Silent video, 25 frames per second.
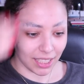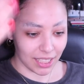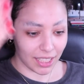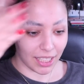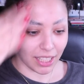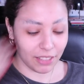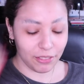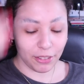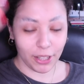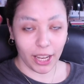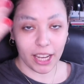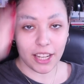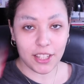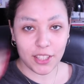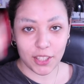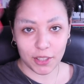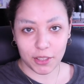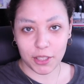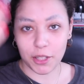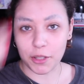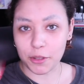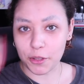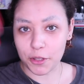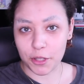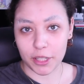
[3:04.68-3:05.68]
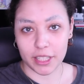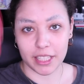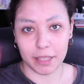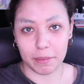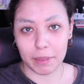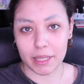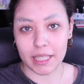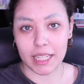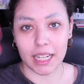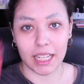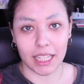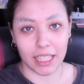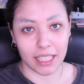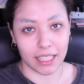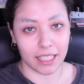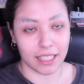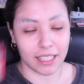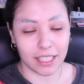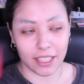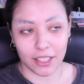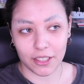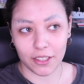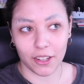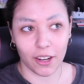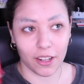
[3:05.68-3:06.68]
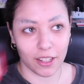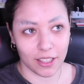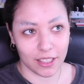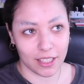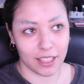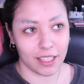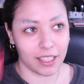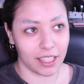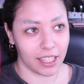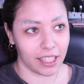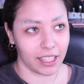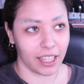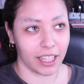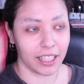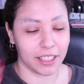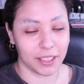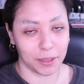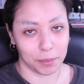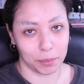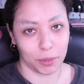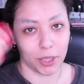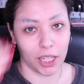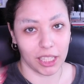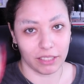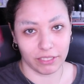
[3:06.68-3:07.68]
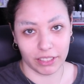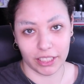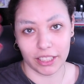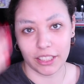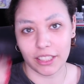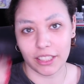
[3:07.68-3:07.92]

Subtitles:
If you guys don't know who Trixie Mattel is, you're honestly like depriving